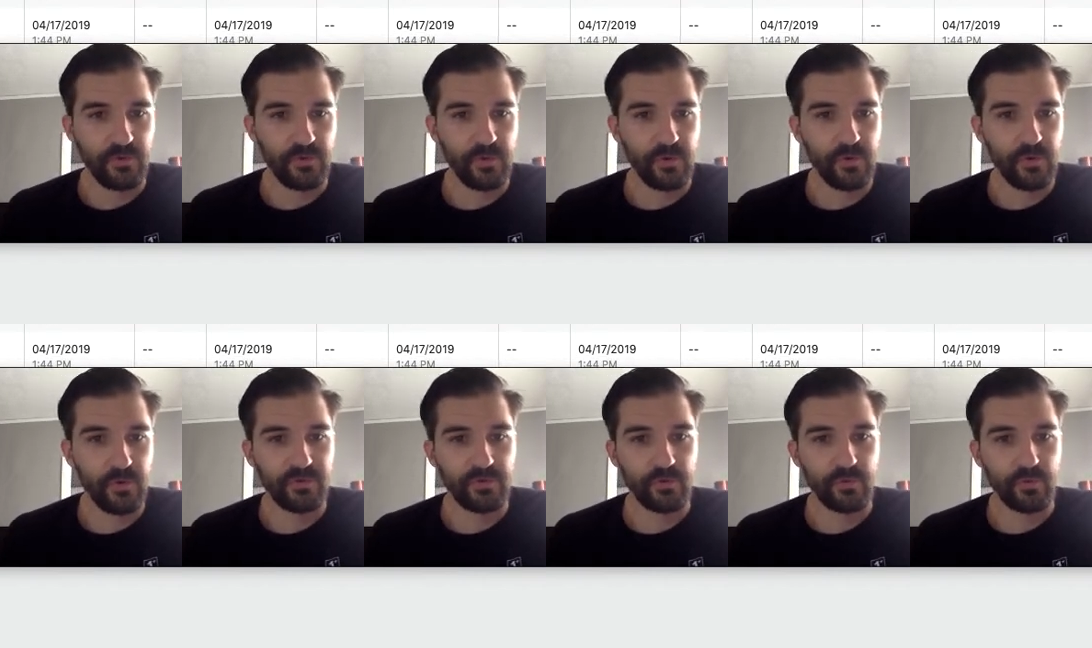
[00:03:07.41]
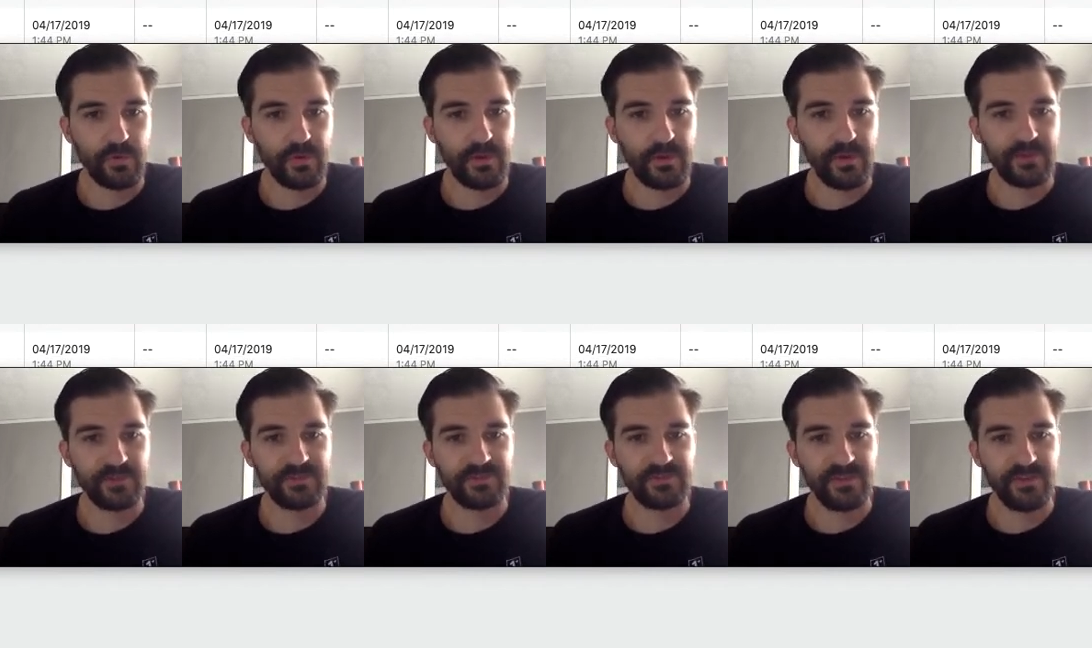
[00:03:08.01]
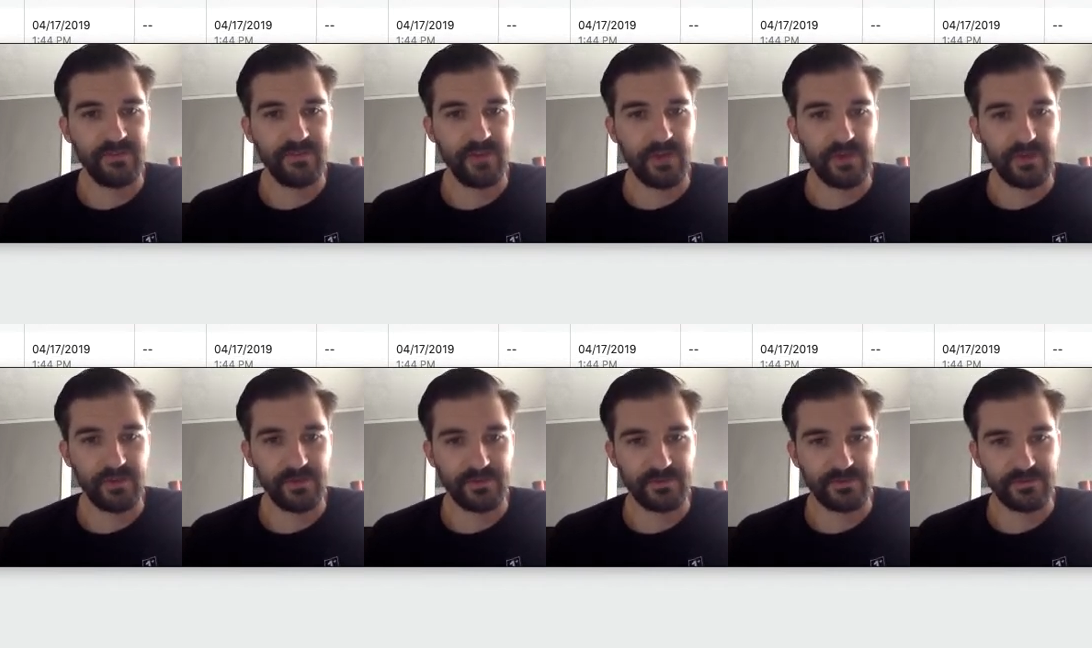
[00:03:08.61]
you go to create a saved
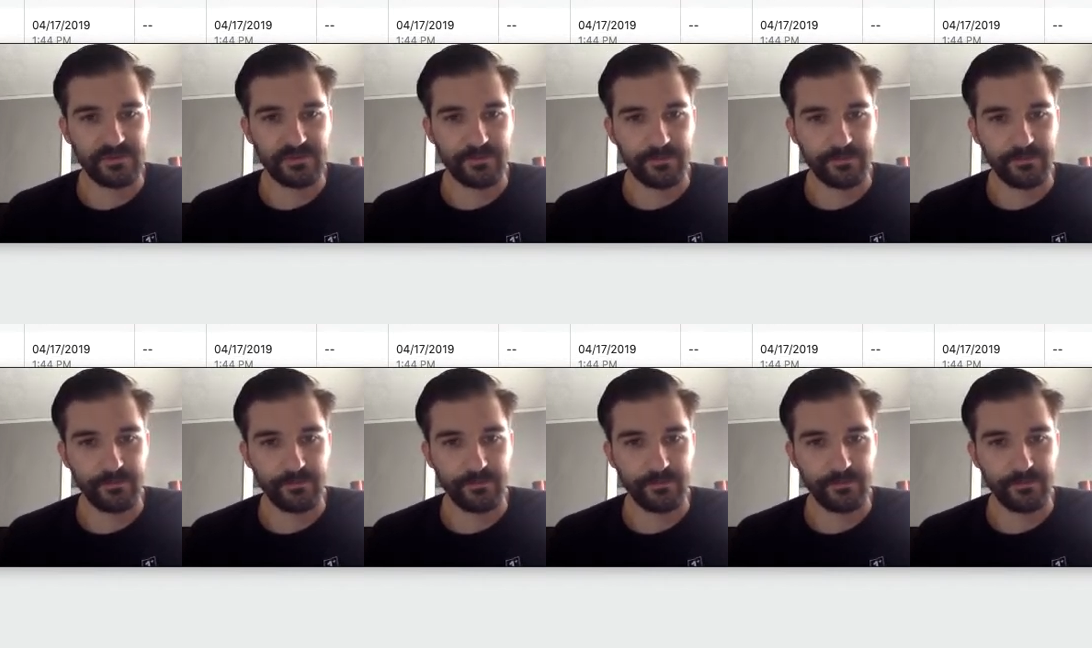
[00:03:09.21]
audience,